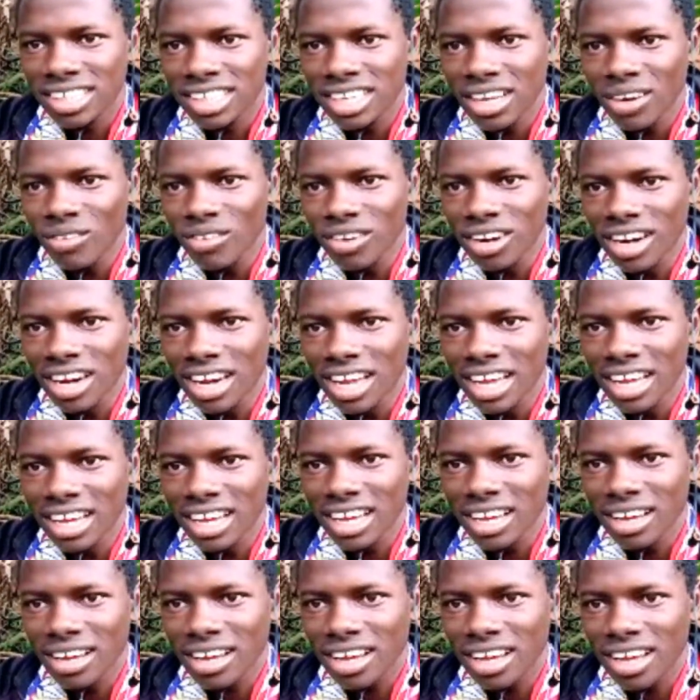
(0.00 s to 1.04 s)
sounds
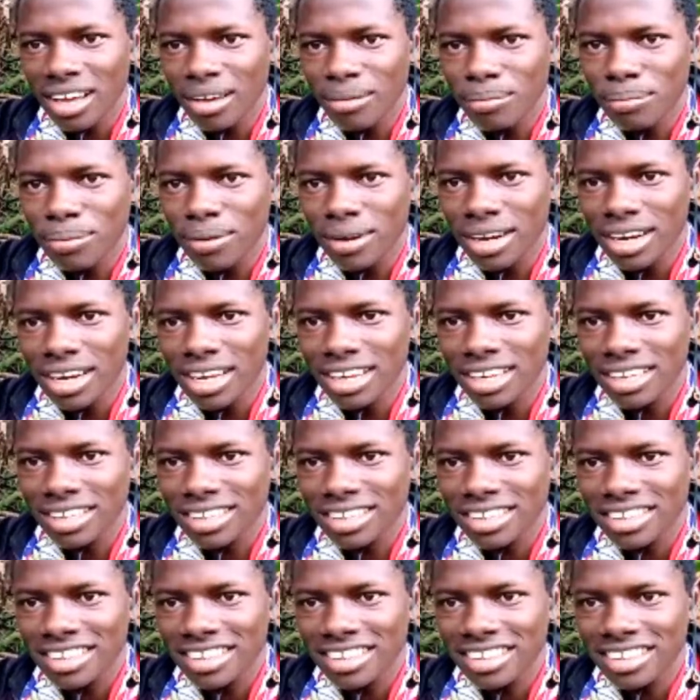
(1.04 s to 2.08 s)
like a place.